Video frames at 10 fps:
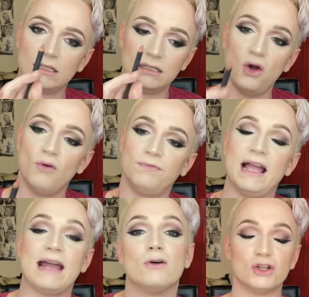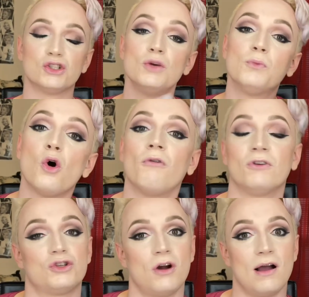Hopefully I don't super
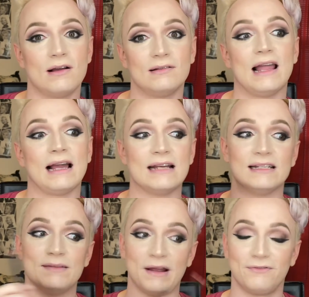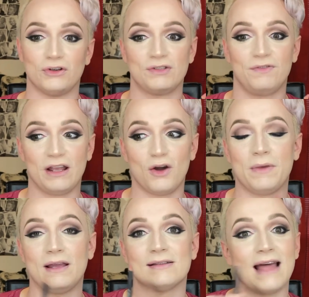overdraw like I did in my first video.
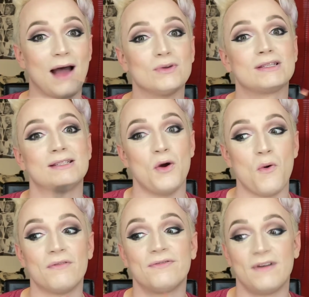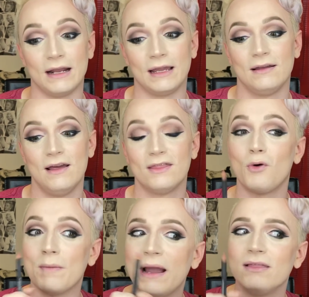Because that was so funny. Though it
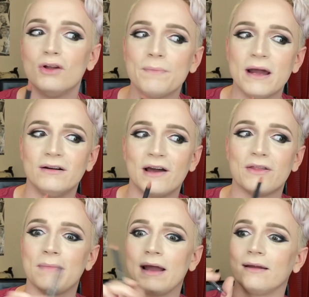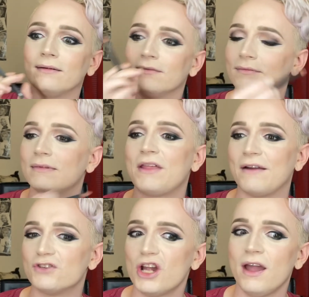might look better now that I've
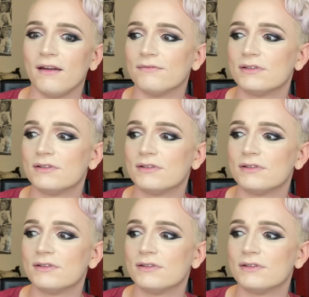shaved.